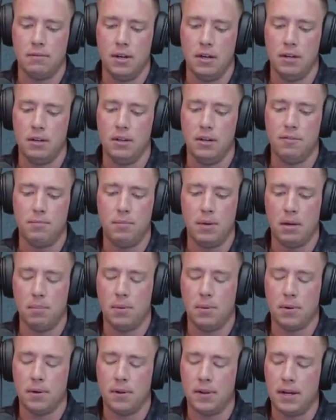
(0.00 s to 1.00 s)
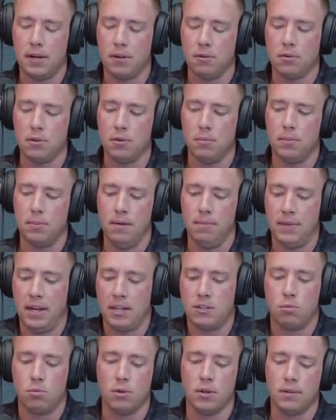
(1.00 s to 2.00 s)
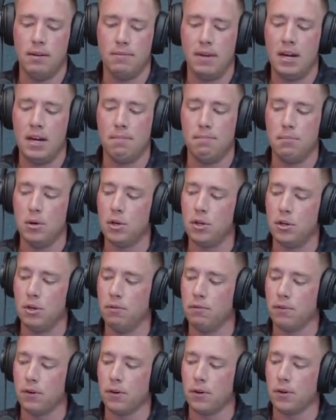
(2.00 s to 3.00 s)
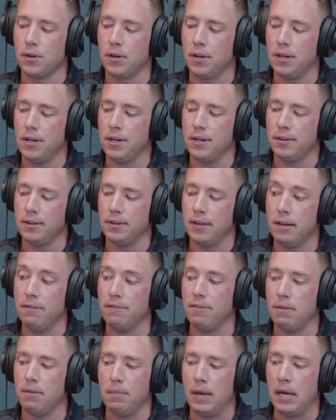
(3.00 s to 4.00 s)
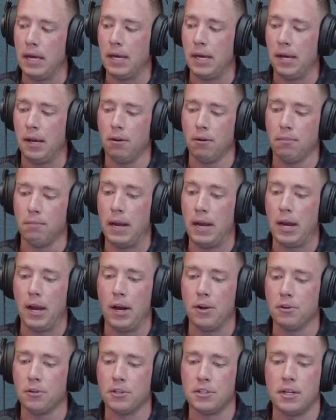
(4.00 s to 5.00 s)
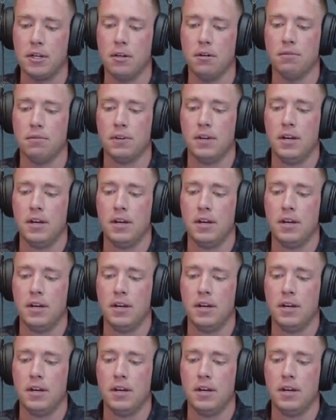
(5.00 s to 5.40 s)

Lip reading: I love being a part of that group. That's where any book you've heard on infinite banking or bank on yourself,